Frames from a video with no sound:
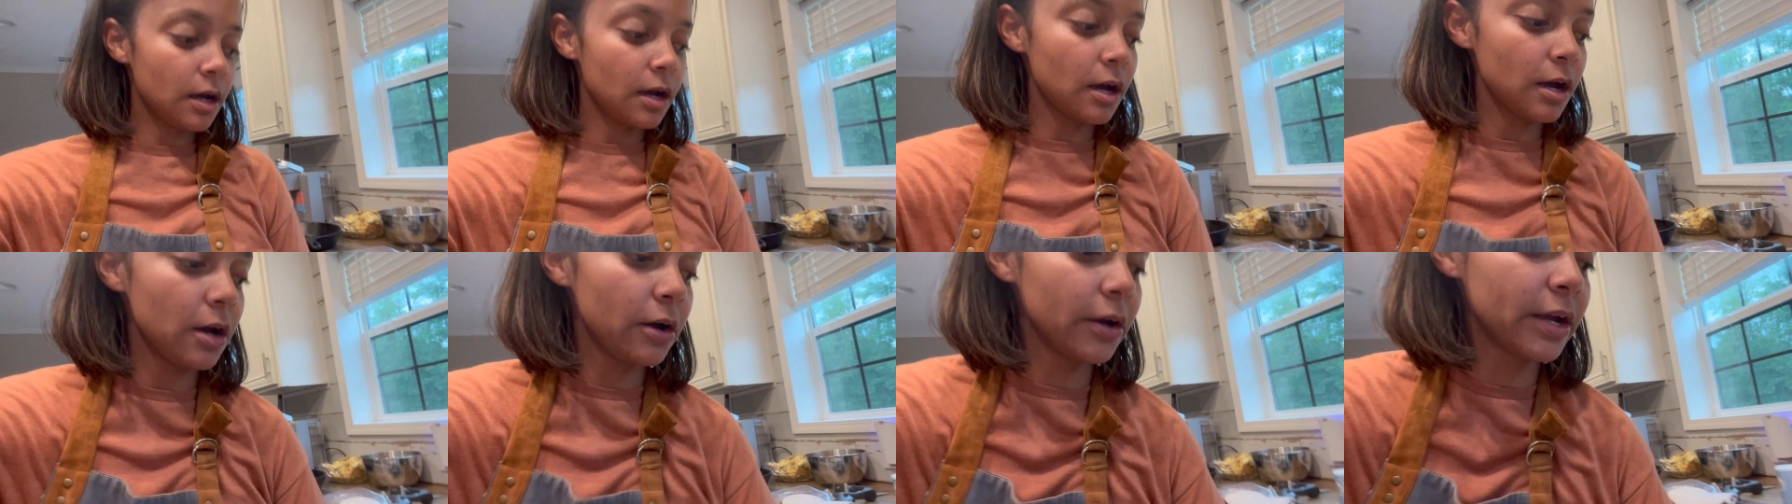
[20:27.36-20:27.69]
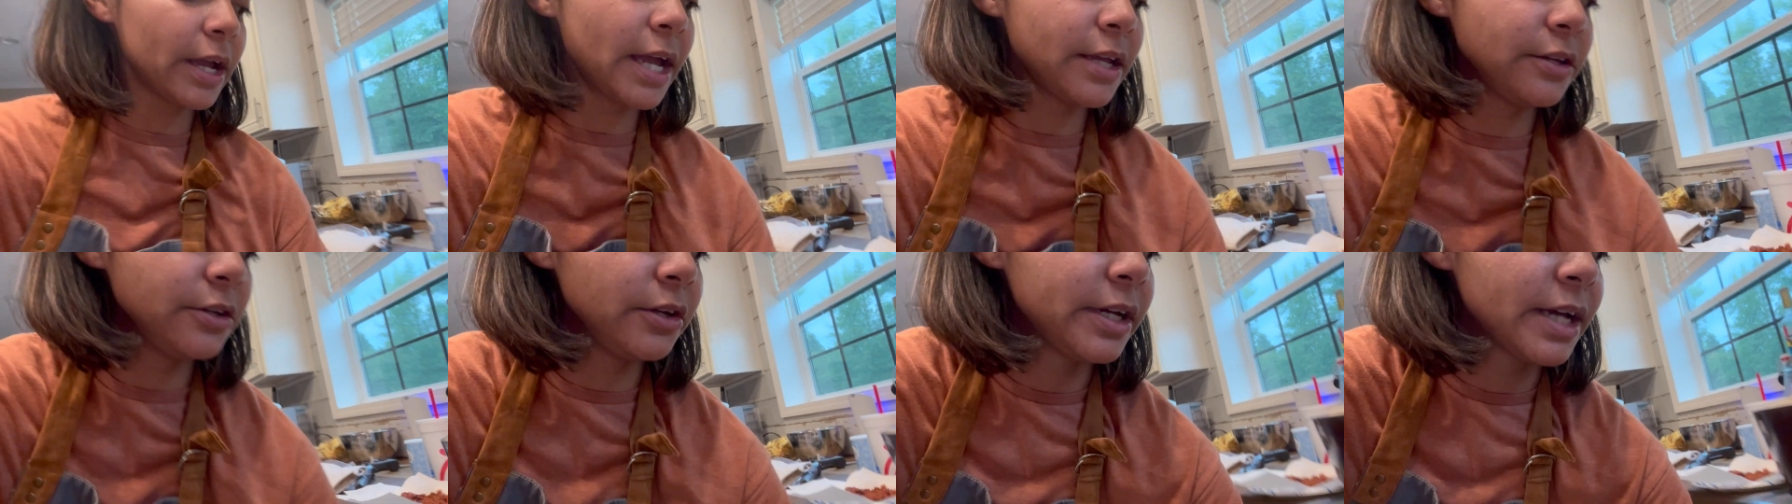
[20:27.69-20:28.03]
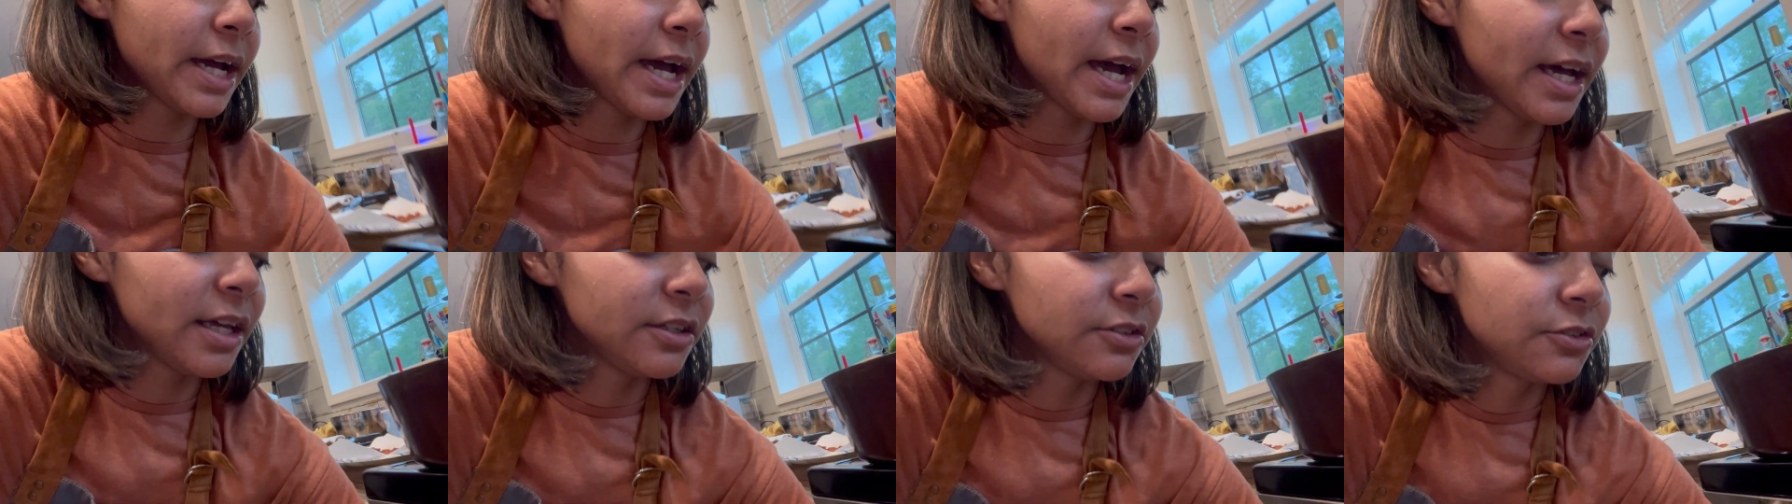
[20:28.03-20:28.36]
Okay, you
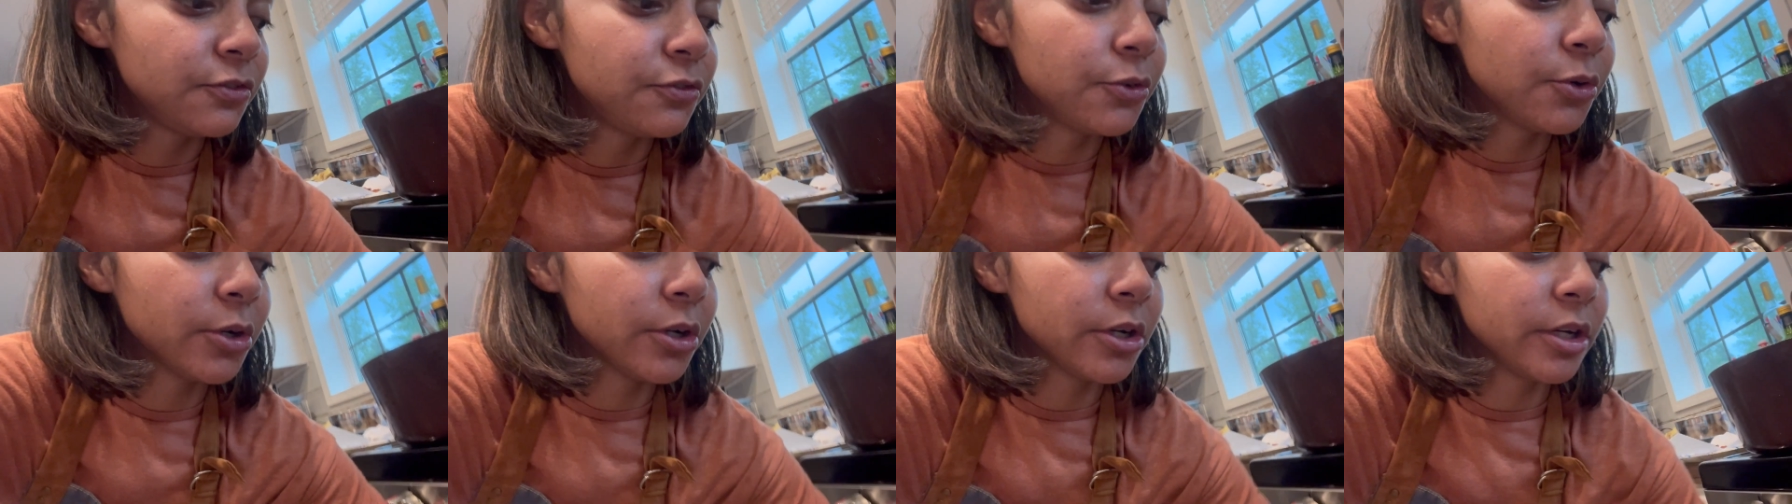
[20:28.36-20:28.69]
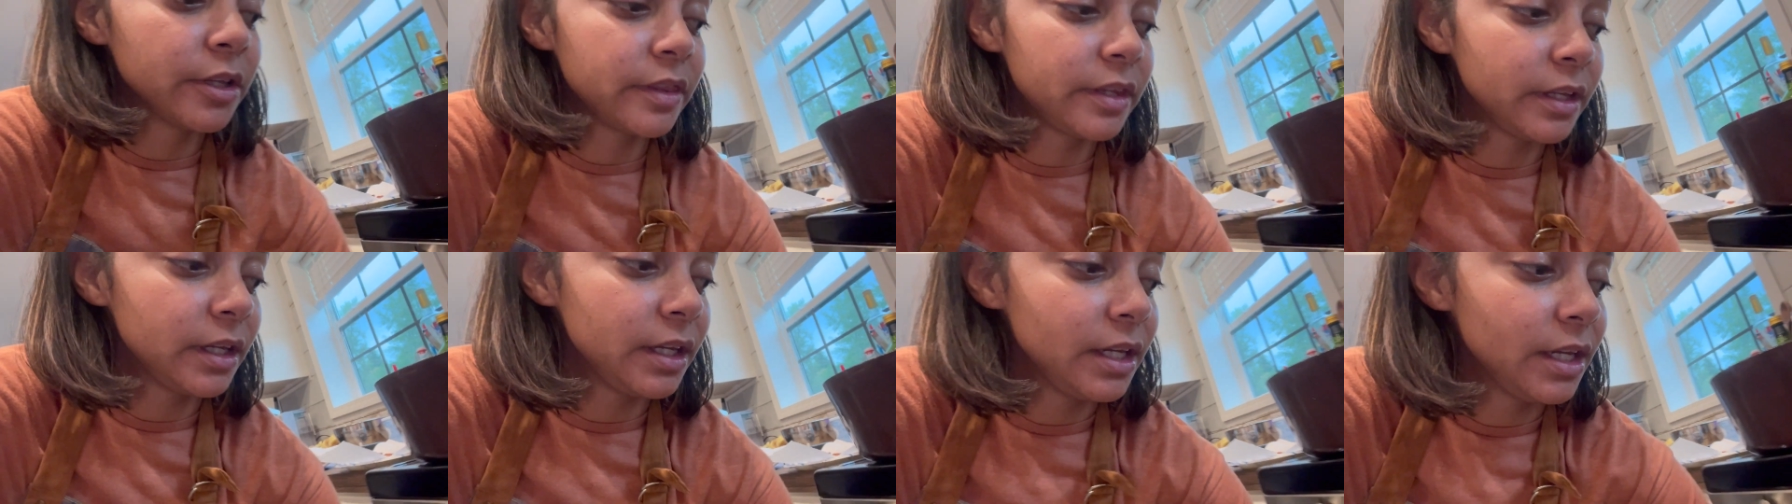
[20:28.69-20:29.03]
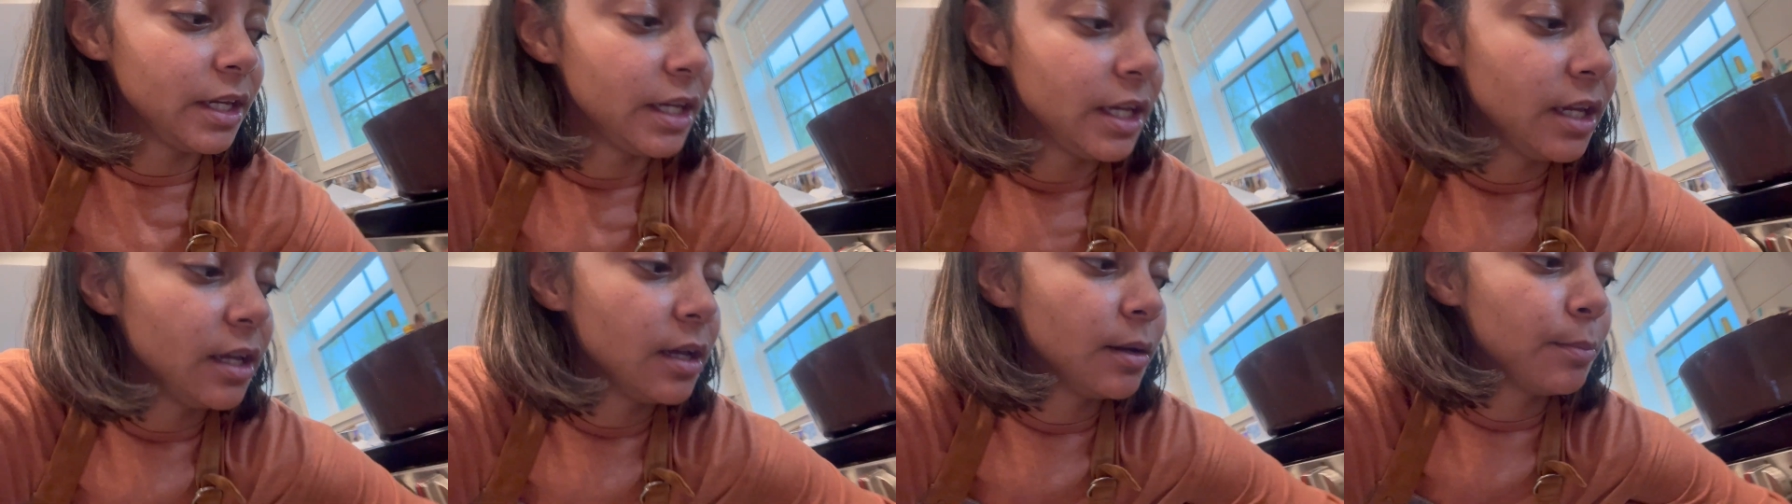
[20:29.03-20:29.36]
guys, for
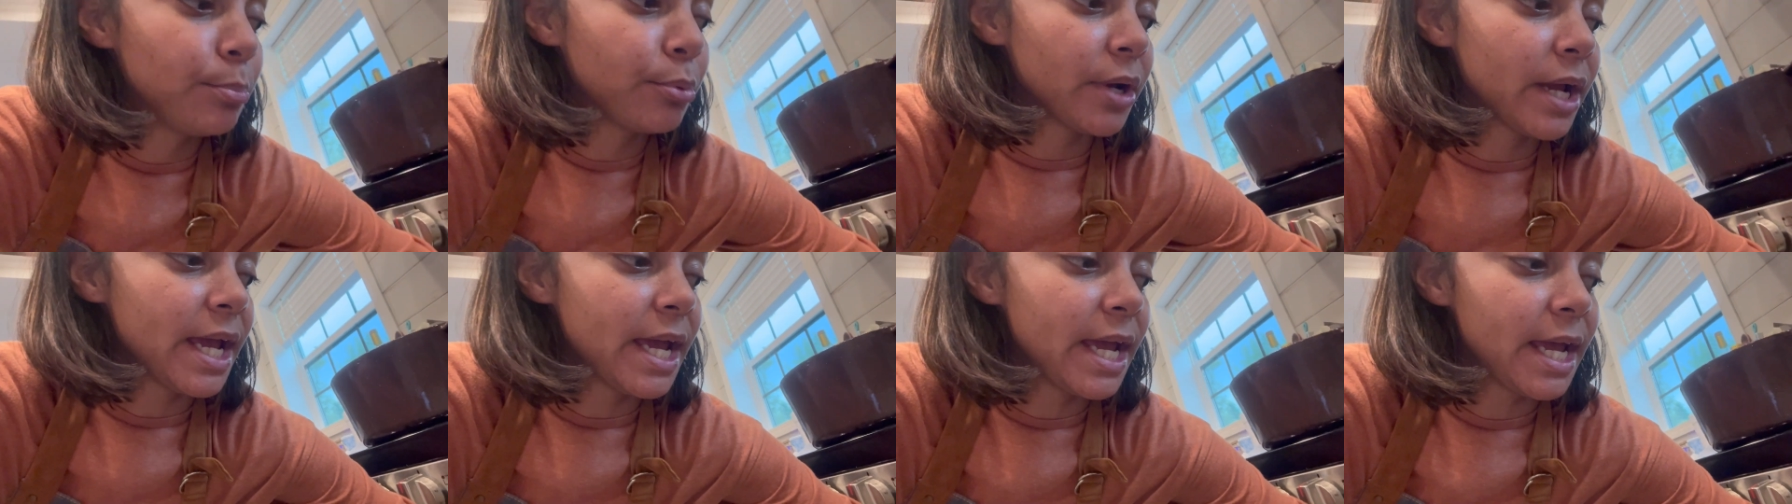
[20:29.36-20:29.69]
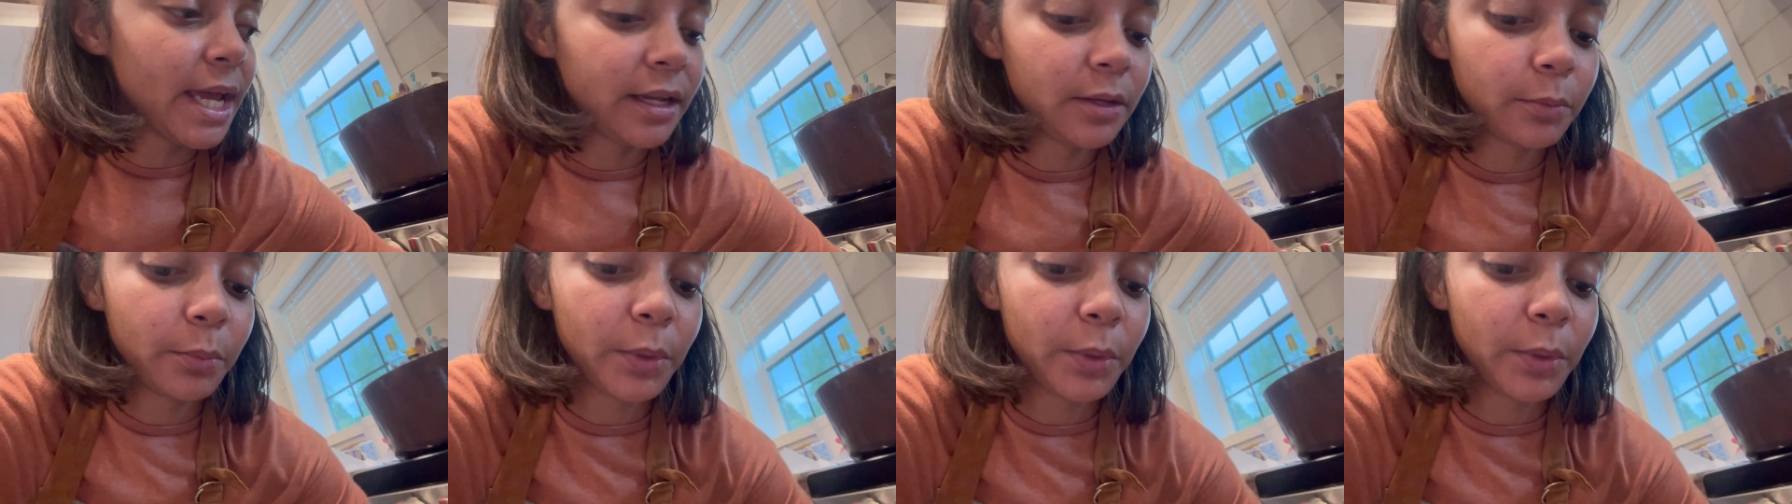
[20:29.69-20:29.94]
the bread,